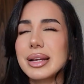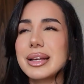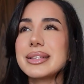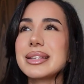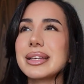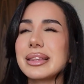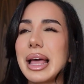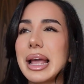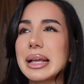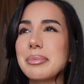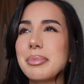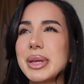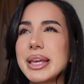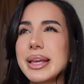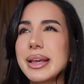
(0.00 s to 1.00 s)
Is it like
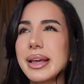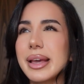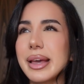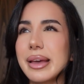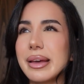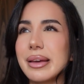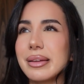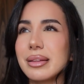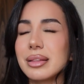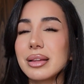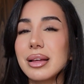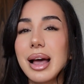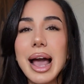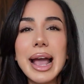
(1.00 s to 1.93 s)
being ill?